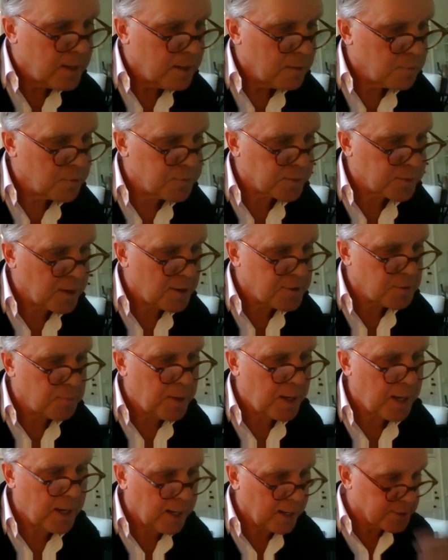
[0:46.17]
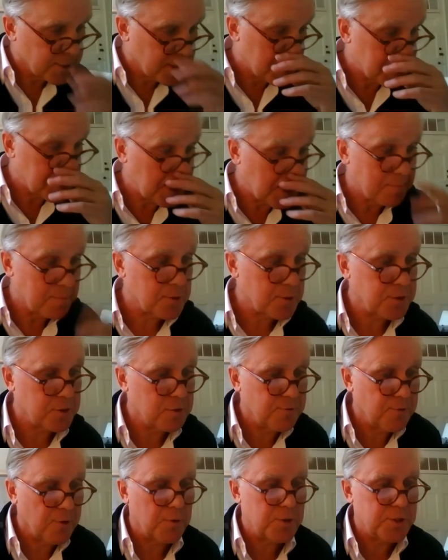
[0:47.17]
With regard to pay, as I said, most of the
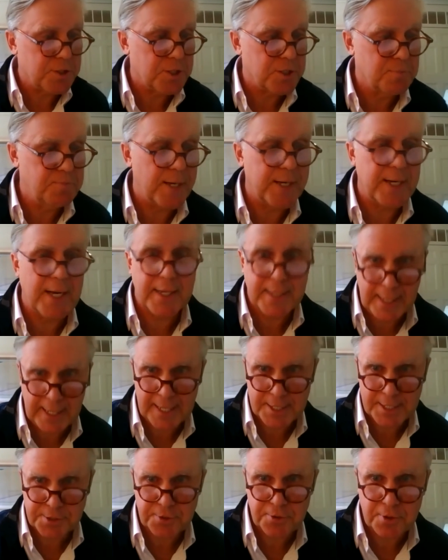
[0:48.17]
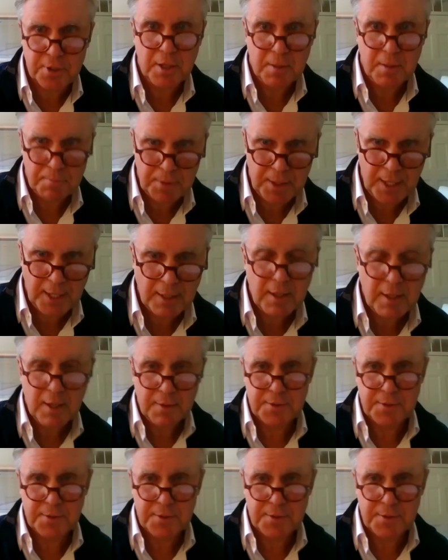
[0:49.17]
focus has been on hazard pay.